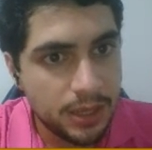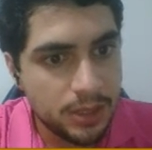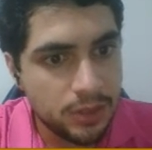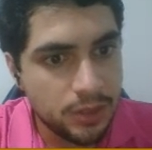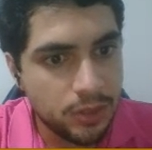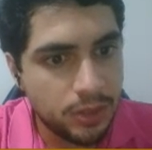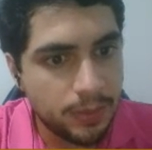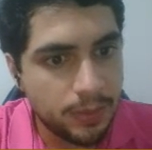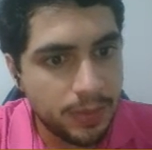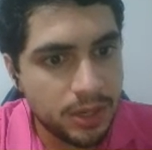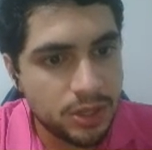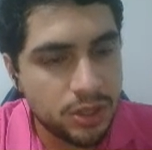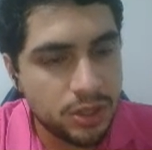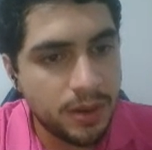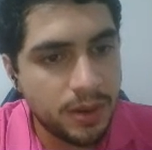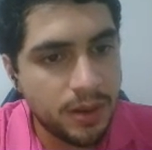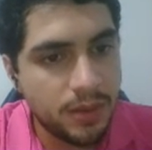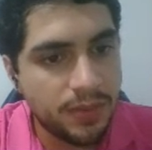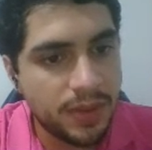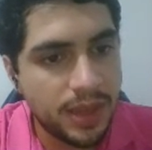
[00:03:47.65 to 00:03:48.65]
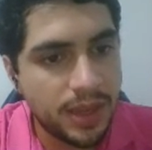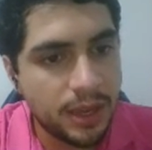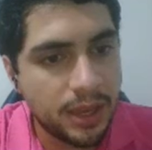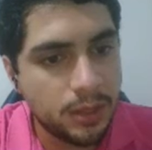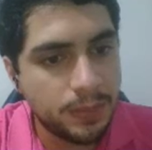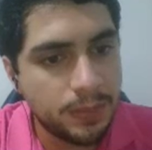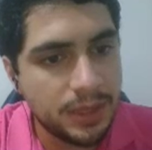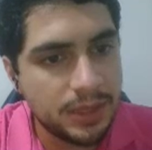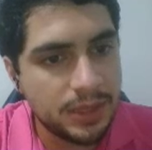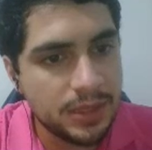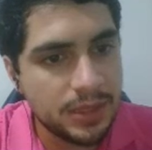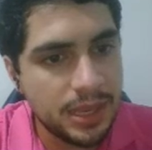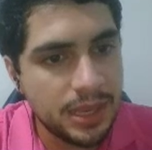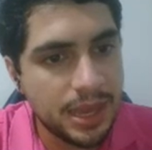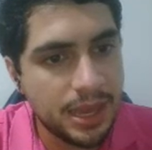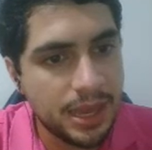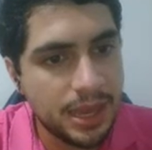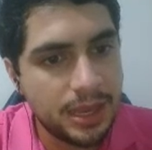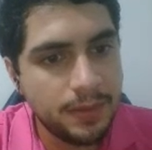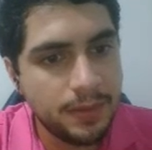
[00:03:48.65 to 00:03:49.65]
So the measurement of angle
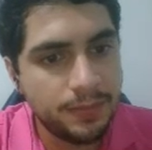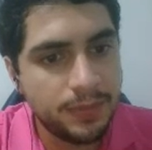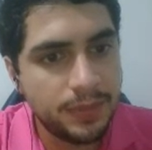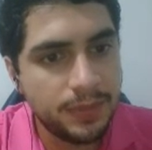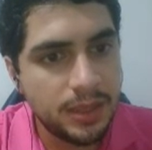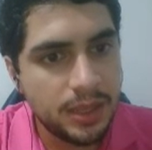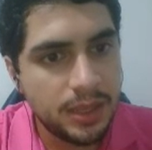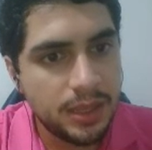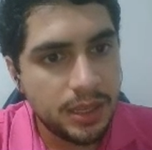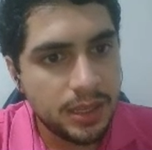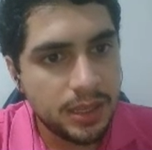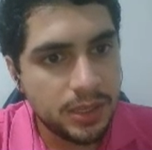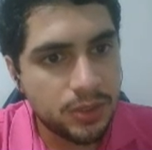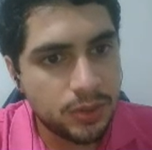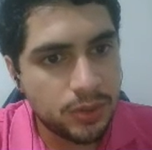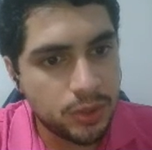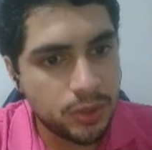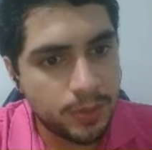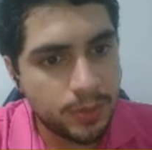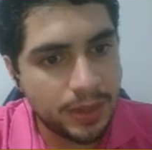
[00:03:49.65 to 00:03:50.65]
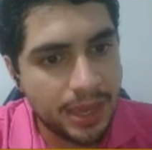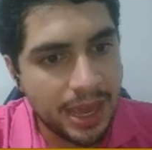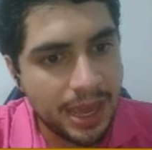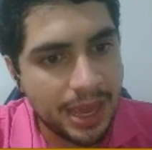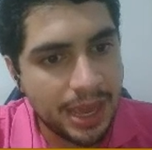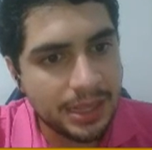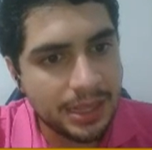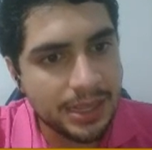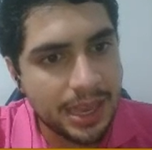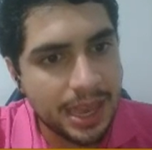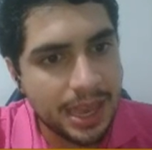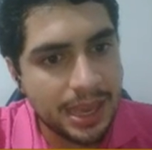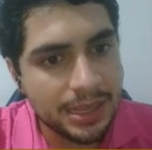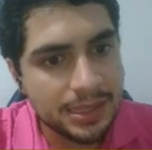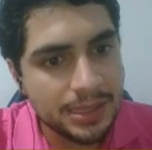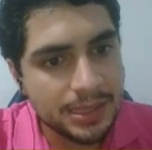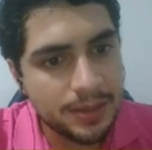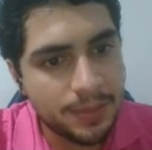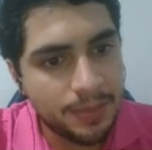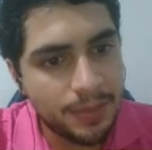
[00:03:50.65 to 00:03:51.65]
BCA is going to be
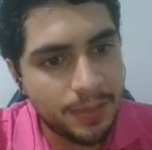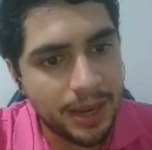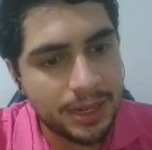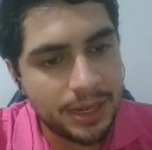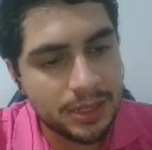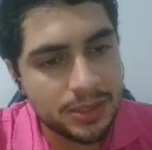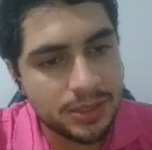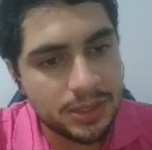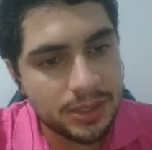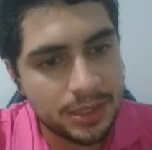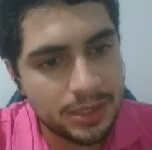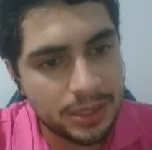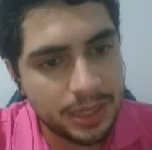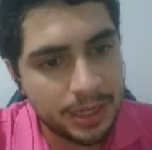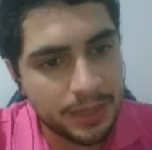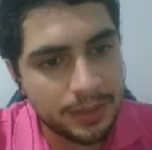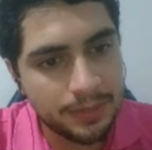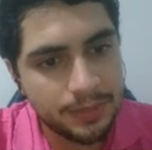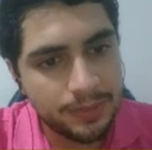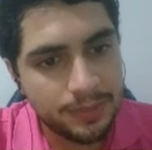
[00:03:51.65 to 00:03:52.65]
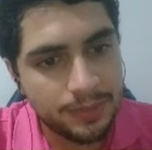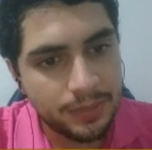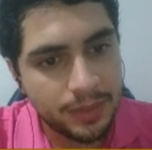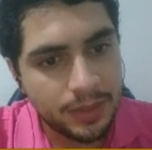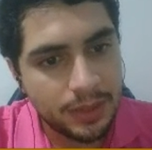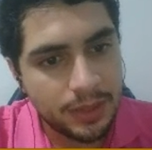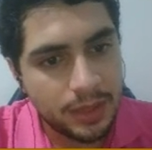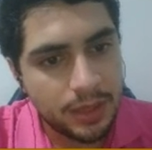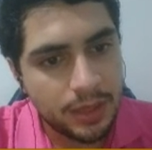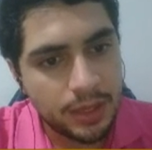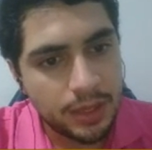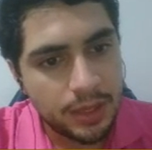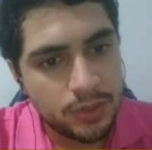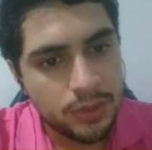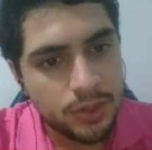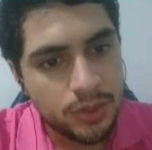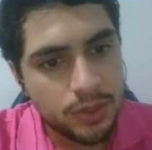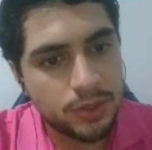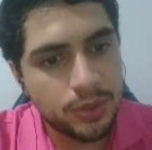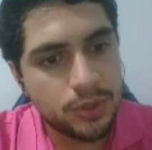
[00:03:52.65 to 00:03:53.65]
8x minus 16.
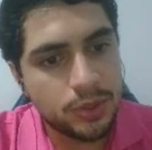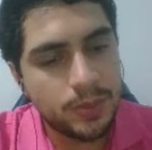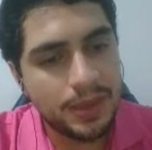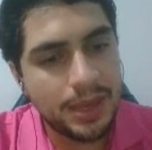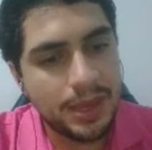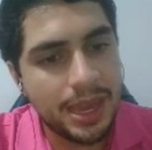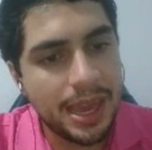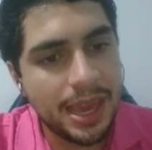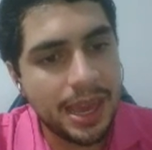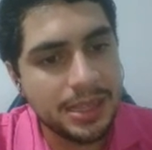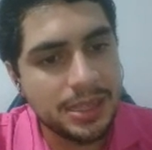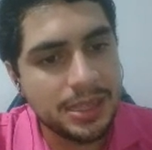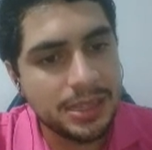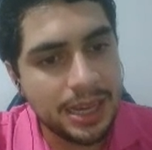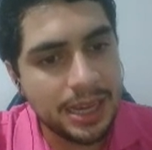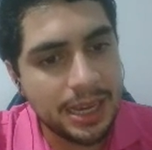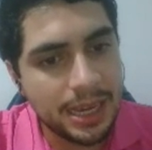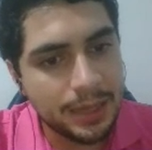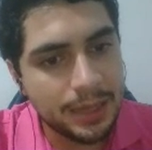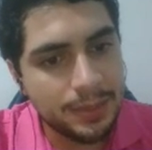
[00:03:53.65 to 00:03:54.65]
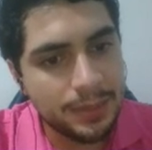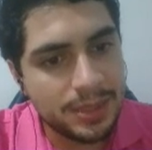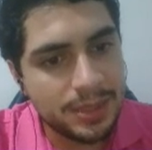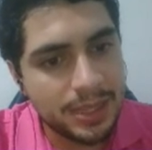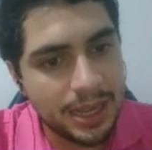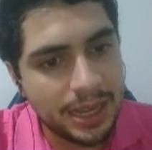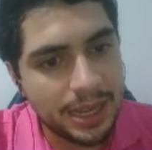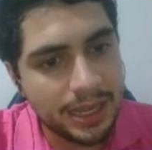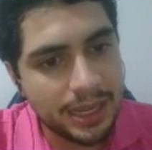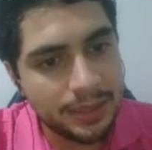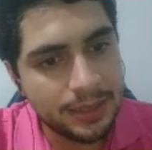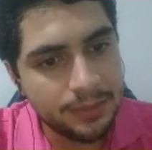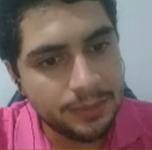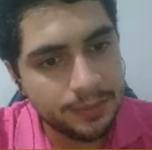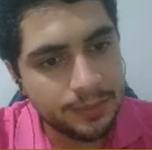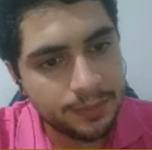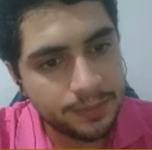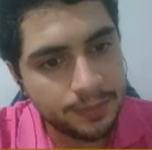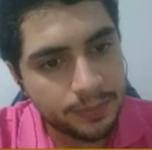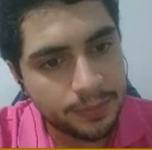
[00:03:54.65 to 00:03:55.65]
So it's going to be 8 times 9
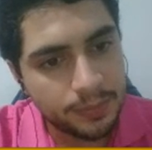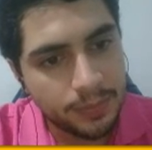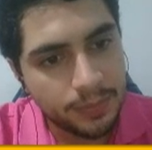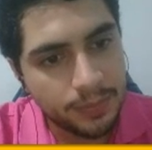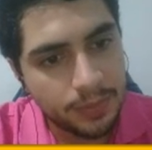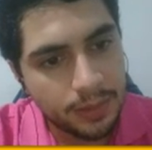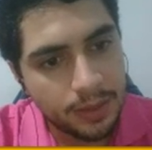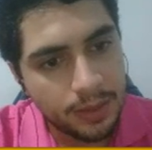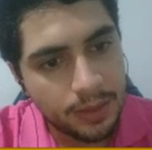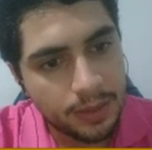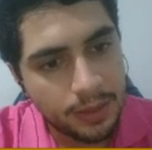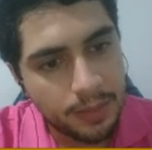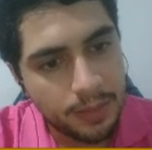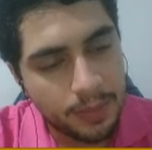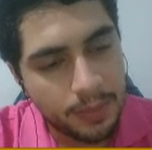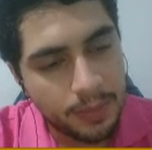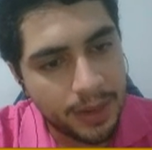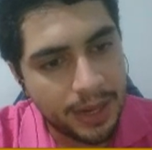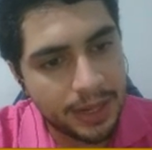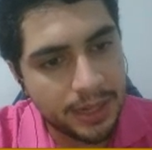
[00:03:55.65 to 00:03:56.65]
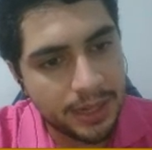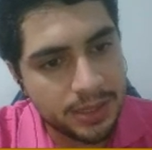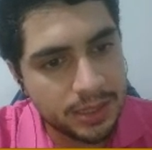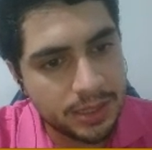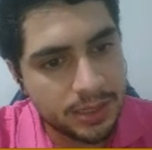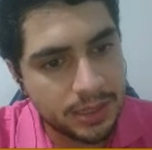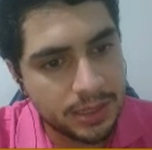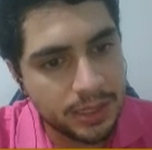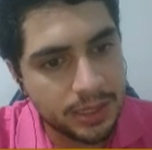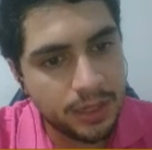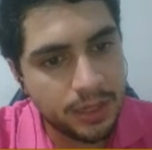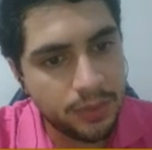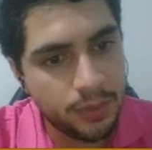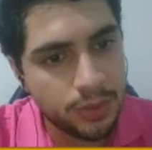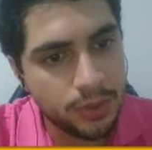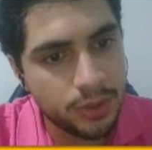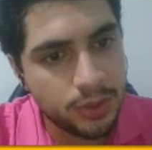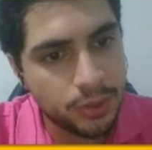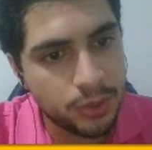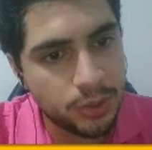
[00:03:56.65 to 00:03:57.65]
minus 16,
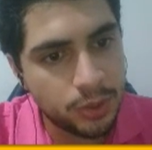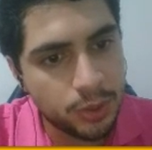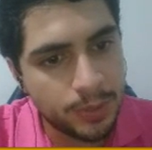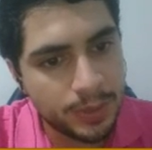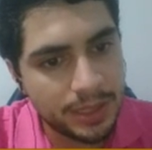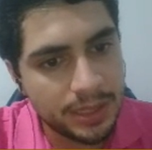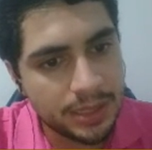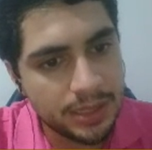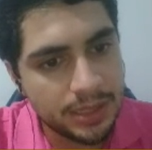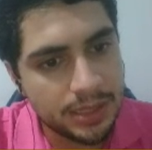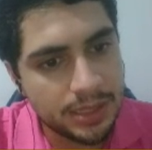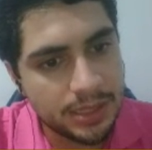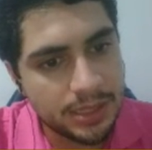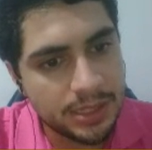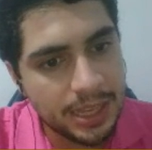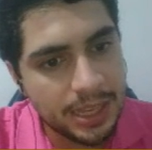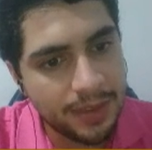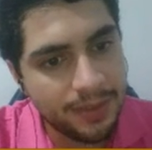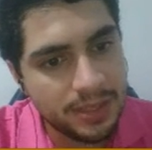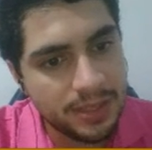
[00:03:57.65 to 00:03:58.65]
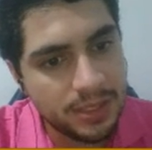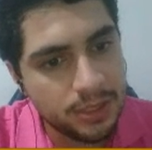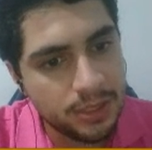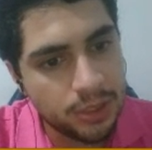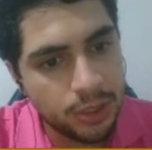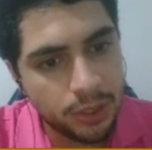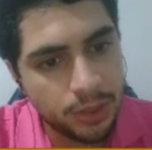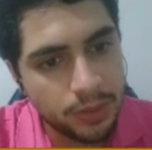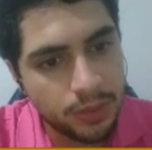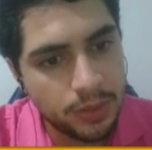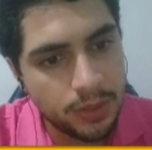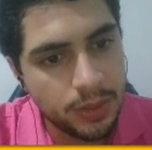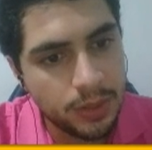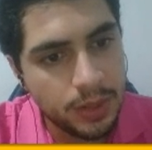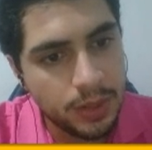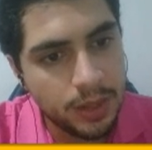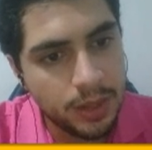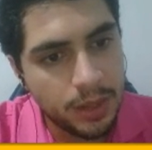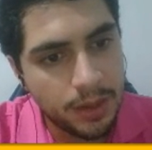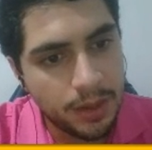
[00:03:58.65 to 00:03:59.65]
which is going to be 72
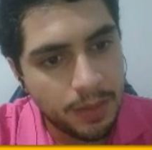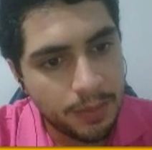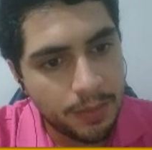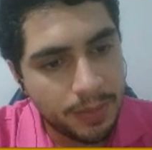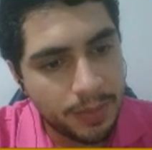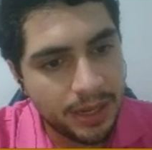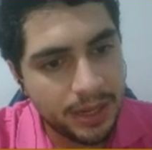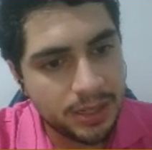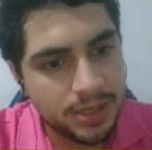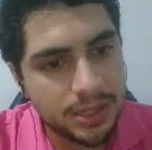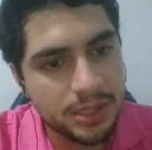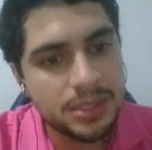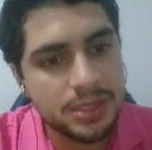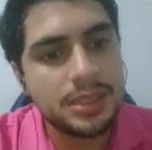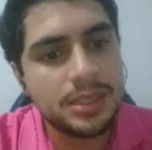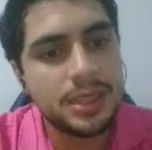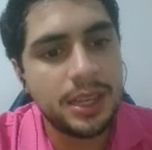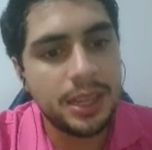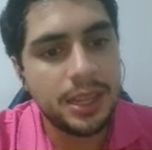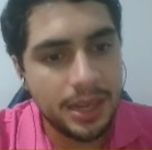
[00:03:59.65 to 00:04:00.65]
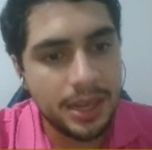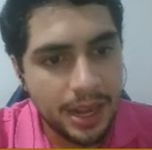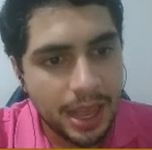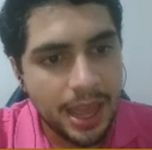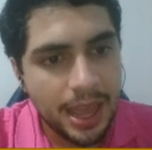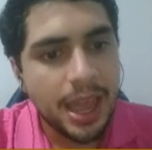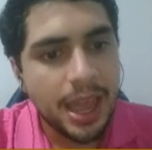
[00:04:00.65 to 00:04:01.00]
minus 16.